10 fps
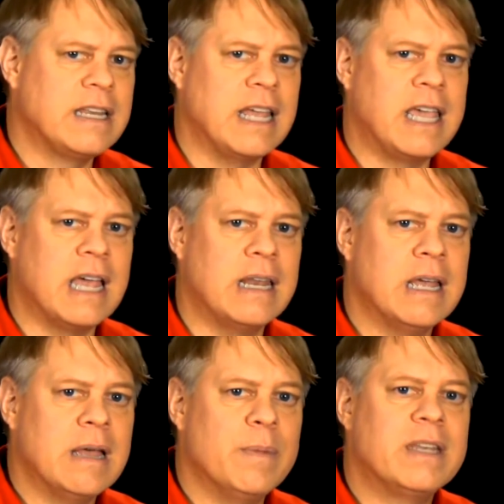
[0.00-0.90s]
to take
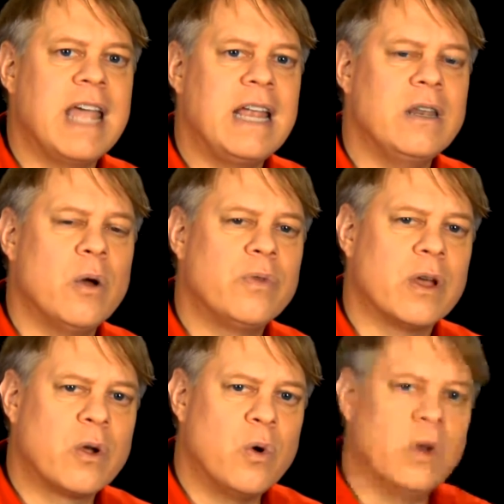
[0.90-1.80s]
in, but take note
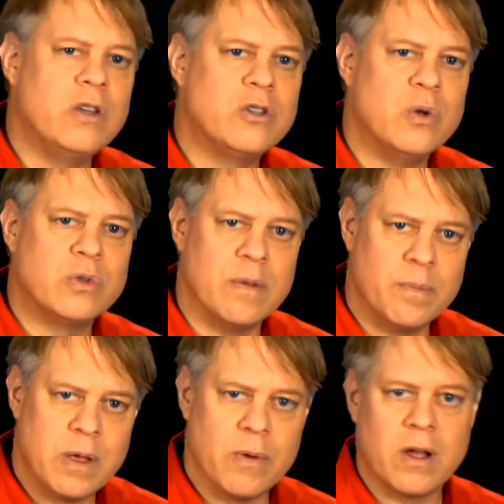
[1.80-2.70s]
that Coolidge used
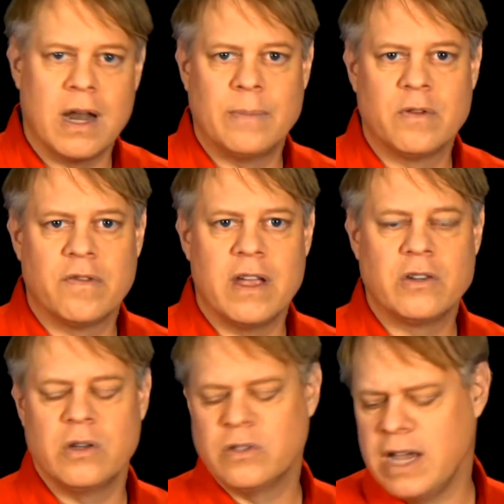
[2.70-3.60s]
empirical
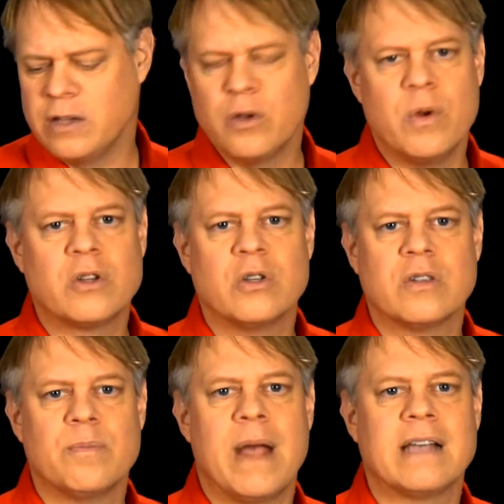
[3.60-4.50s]
observations,
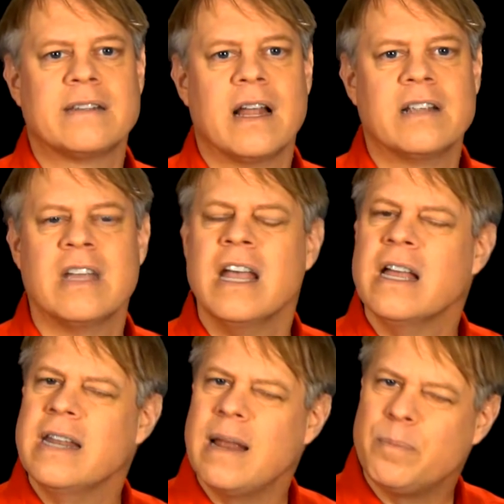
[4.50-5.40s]
intuitions, and past knowledge,
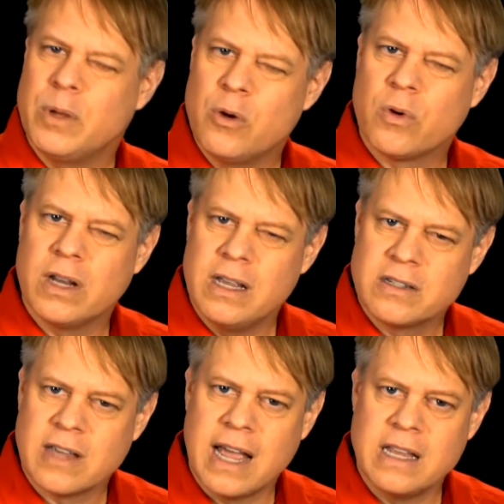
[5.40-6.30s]
not purely
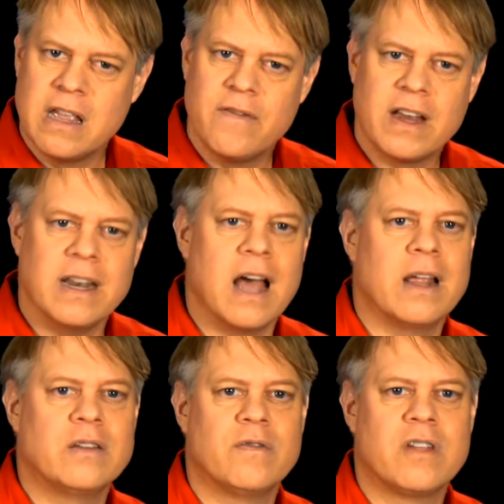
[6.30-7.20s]
scientific
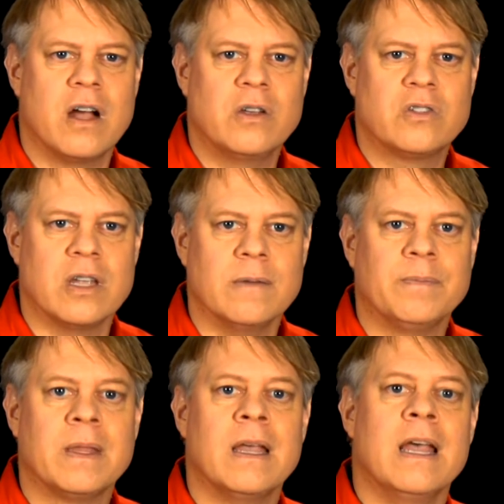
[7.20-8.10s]
knowledge of tungsten.
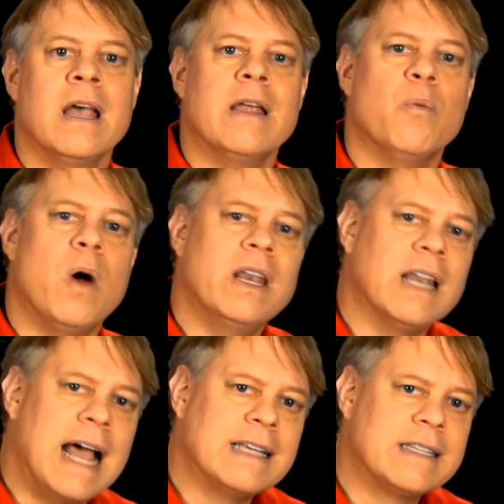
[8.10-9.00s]

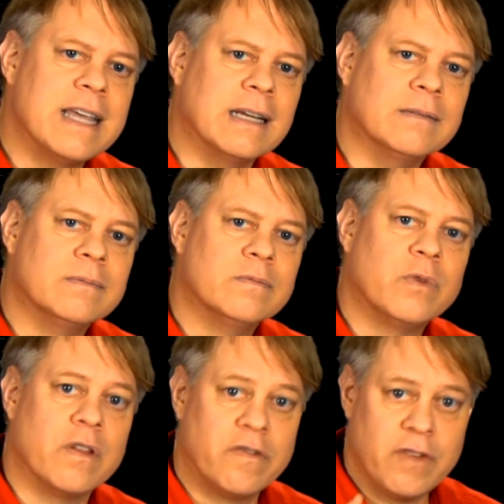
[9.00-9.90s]
One last thing.
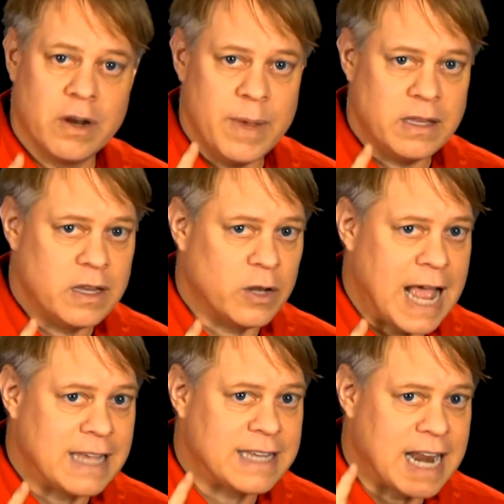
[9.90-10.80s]
For the filament to
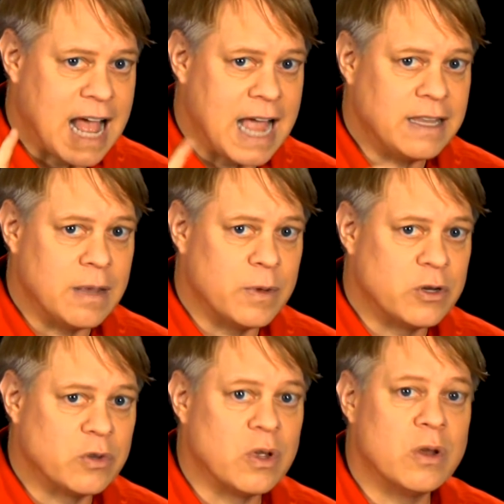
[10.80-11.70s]
last at high
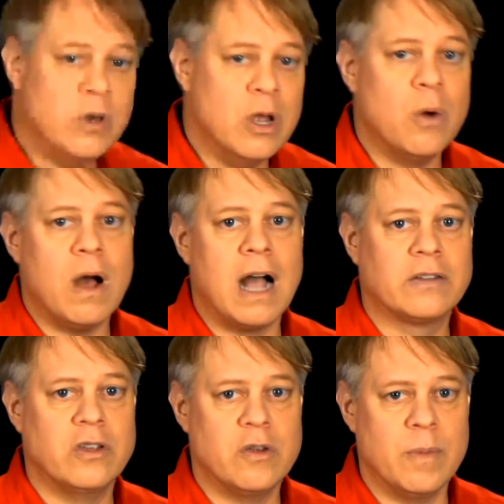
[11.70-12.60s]
temperatures, no
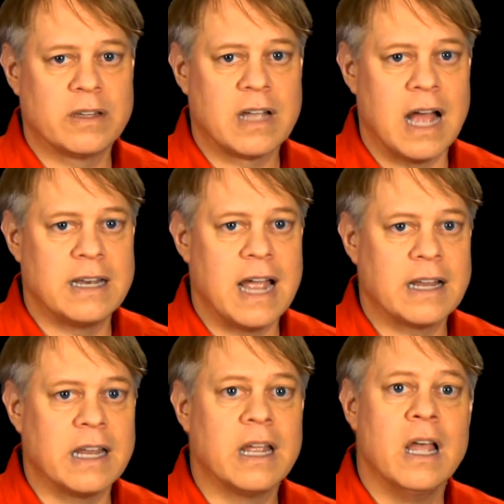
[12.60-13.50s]
oxygen must
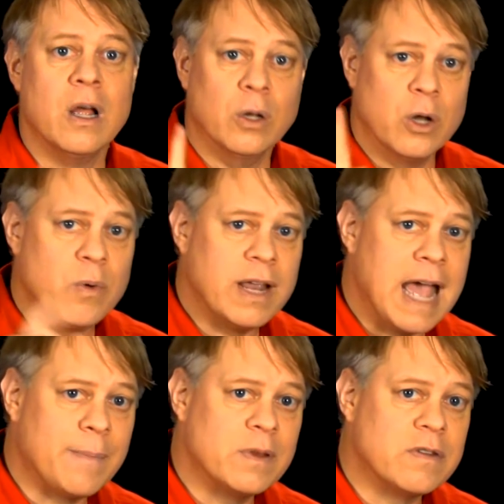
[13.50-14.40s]
contact it. Look what
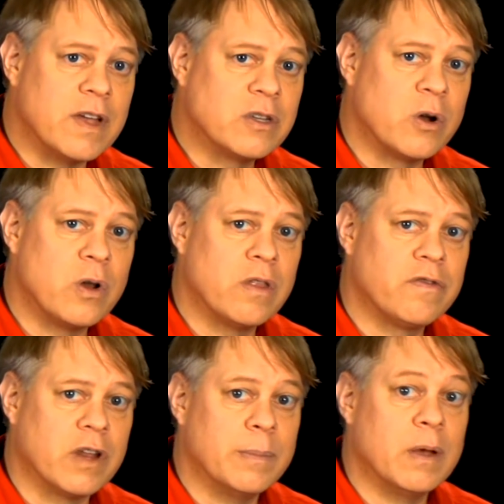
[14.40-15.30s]
happens if I turn on
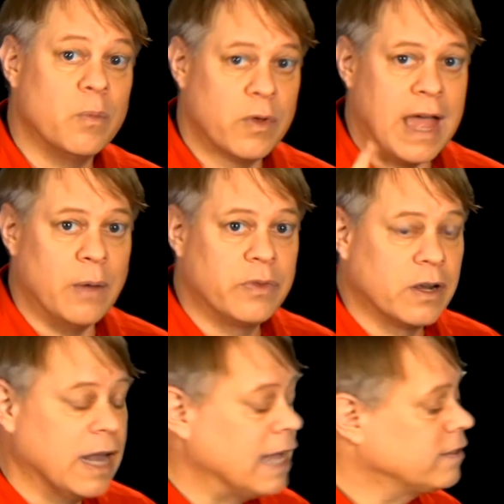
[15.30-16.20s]
the filament without
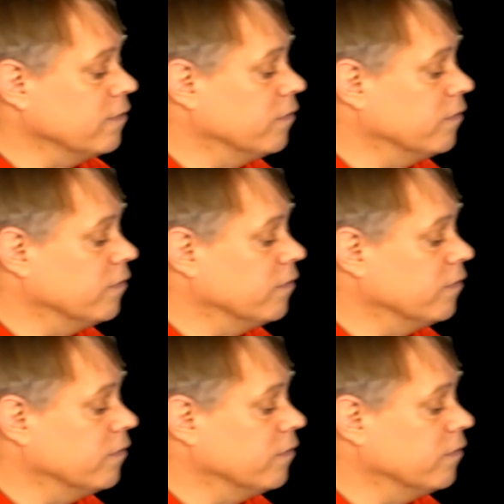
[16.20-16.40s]
the glass